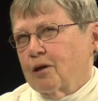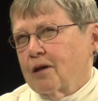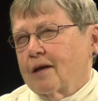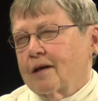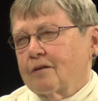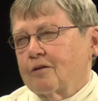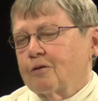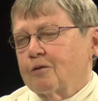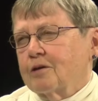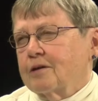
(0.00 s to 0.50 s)

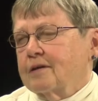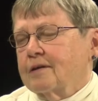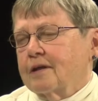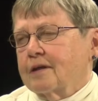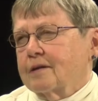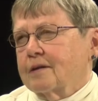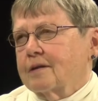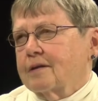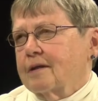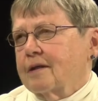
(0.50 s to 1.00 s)
like
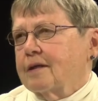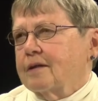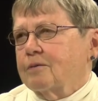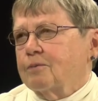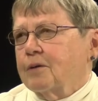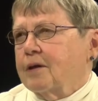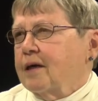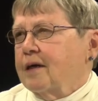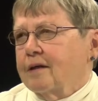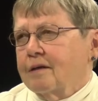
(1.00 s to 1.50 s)
36 states,
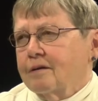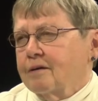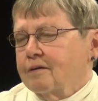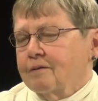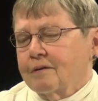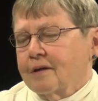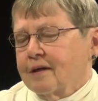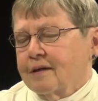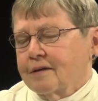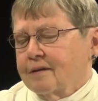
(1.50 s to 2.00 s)
but I
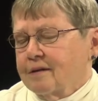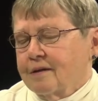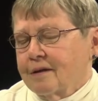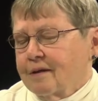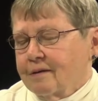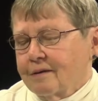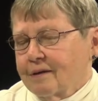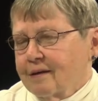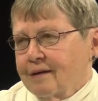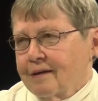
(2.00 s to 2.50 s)
don't. That's
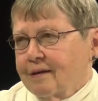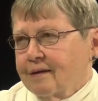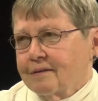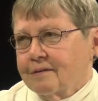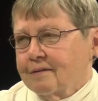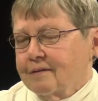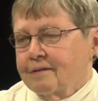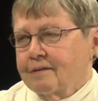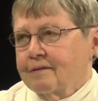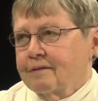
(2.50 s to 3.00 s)
I can't
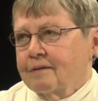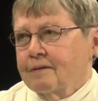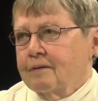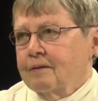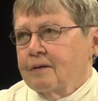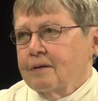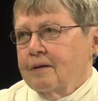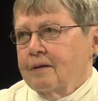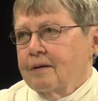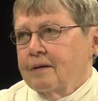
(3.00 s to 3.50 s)

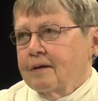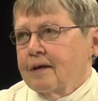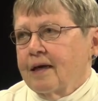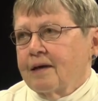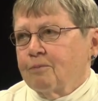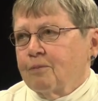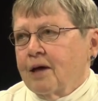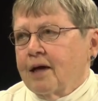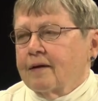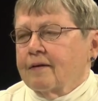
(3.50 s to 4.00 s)

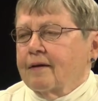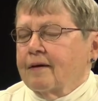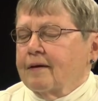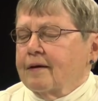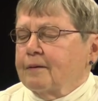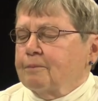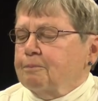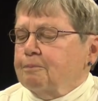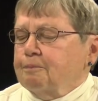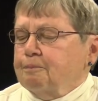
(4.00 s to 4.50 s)
can't back that
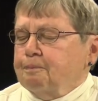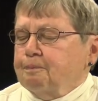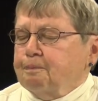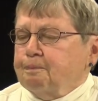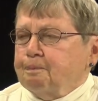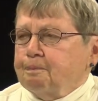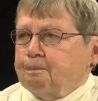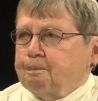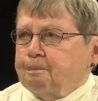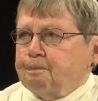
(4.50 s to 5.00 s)
up.
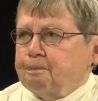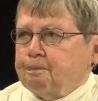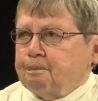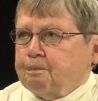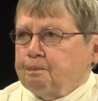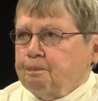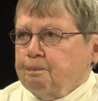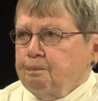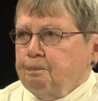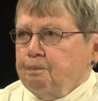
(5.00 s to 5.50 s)

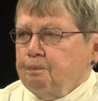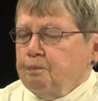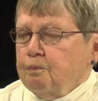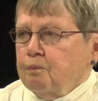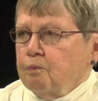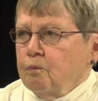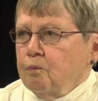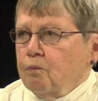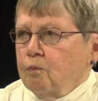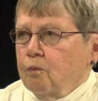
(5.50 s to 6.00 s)
And is there a